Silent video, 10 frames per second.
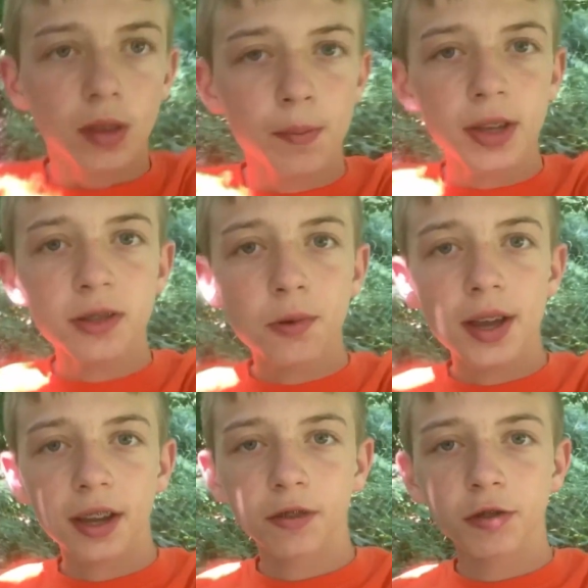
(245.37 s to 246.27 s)
best
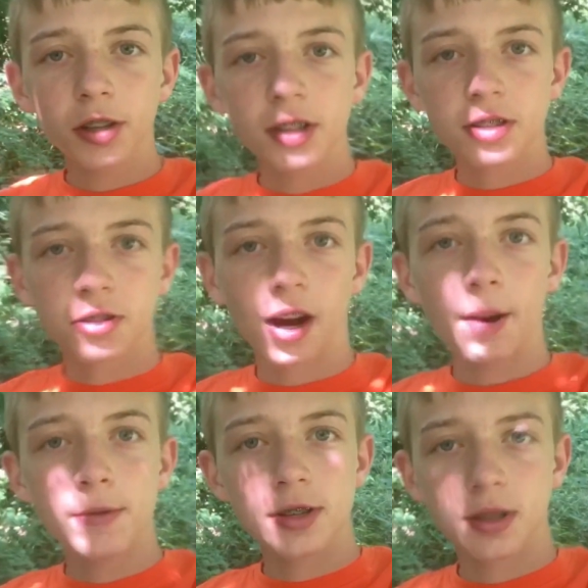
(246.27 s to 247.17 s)
way I can really
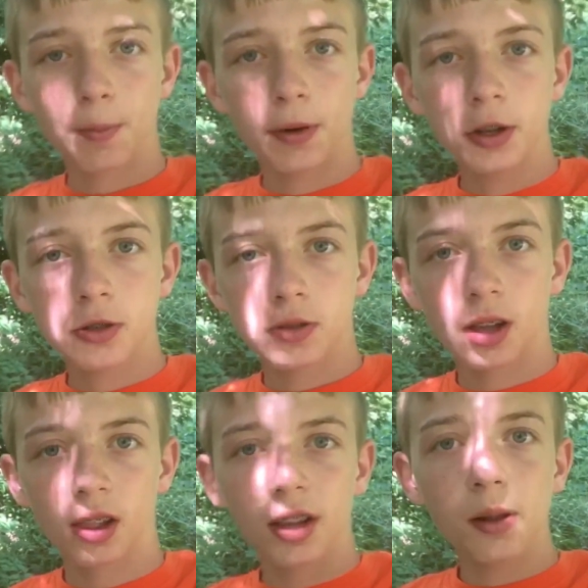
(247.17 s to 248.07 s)
describe it is the perch was
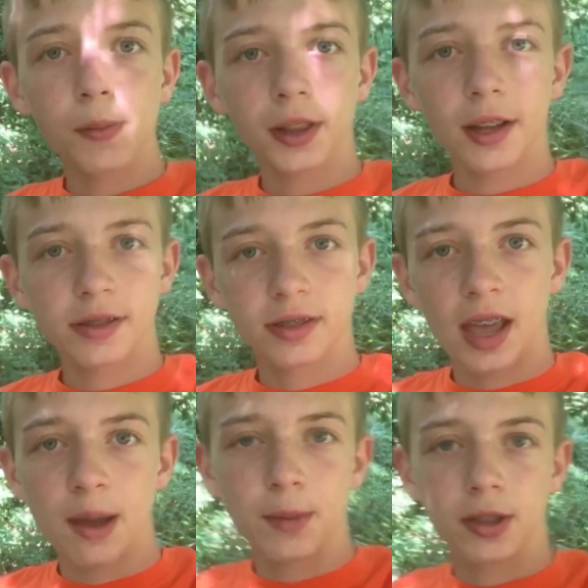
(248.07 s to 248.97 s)
a little bit less
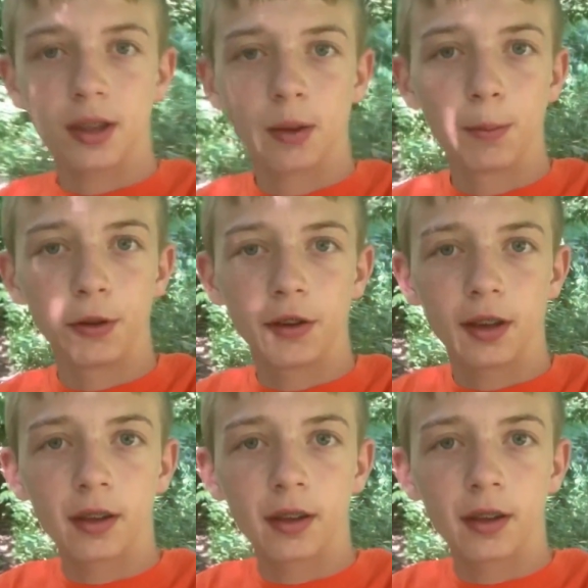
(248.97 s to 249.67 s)
gamey than the bluegill.